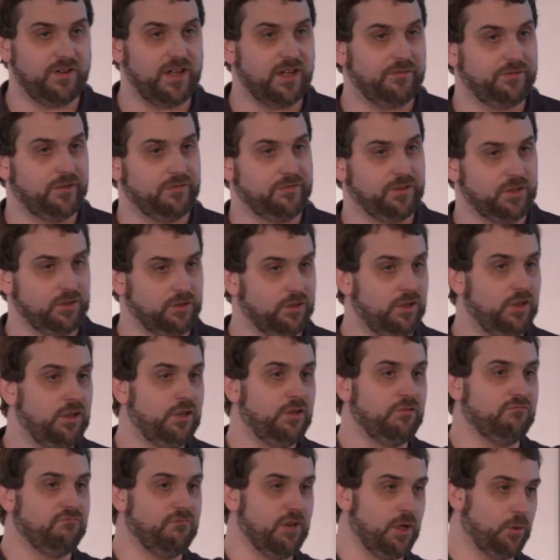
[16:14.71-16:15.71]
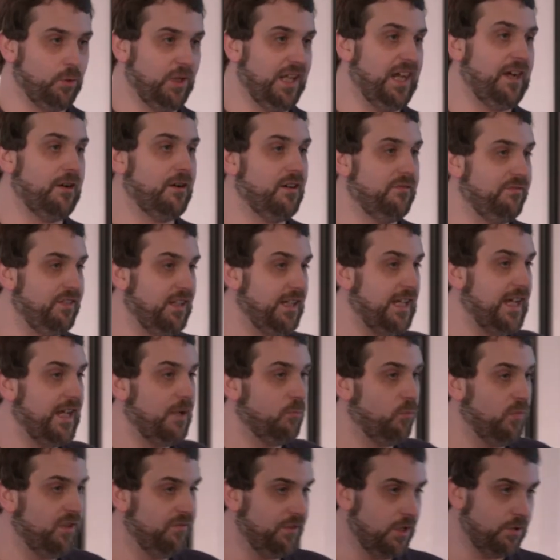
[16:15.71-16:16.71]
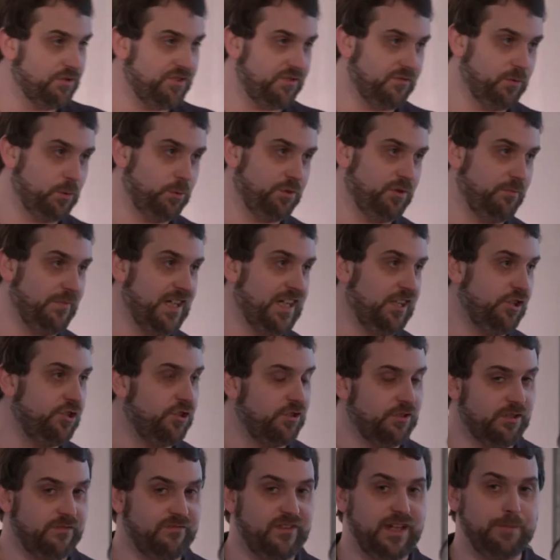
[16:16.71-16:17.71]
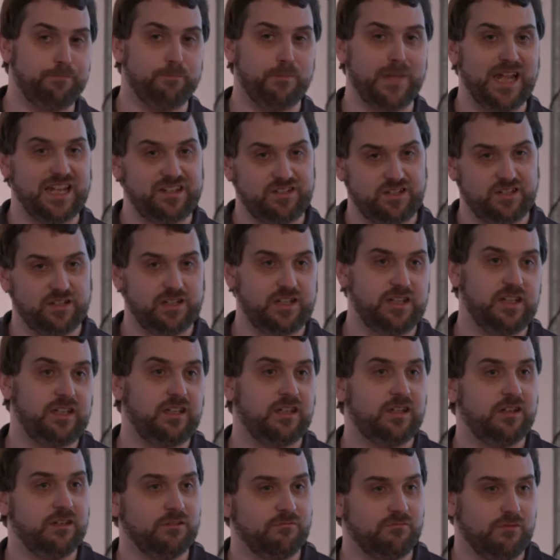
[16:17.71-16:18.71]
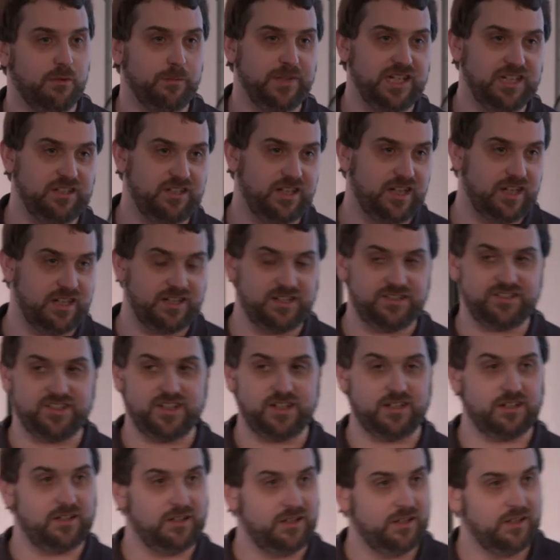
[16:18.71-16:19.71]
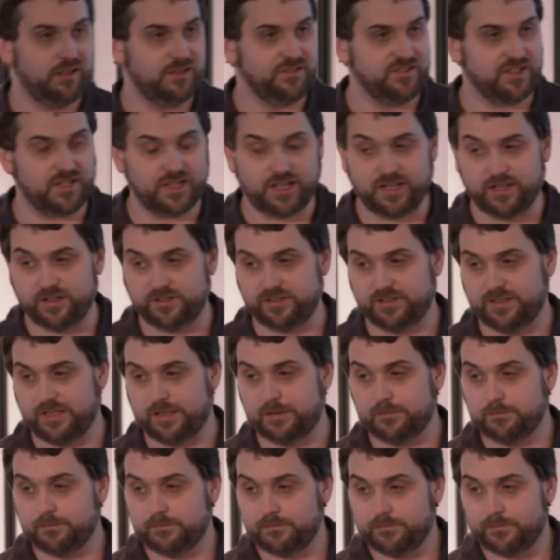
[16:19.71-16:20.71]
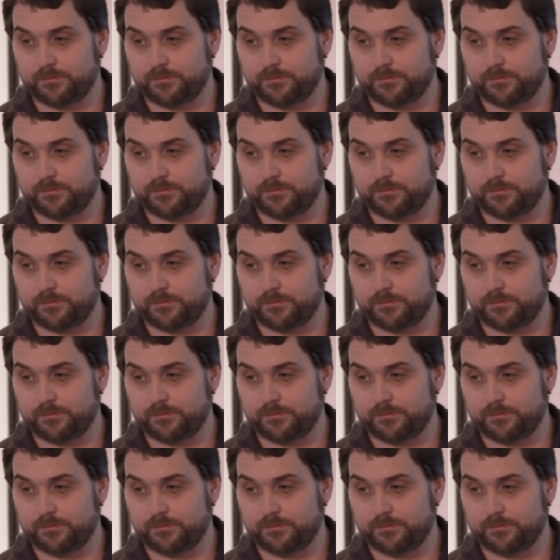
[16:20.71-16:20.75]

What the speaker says: rather than roll out a VM with lots of automation and then manually remediate it to harden it.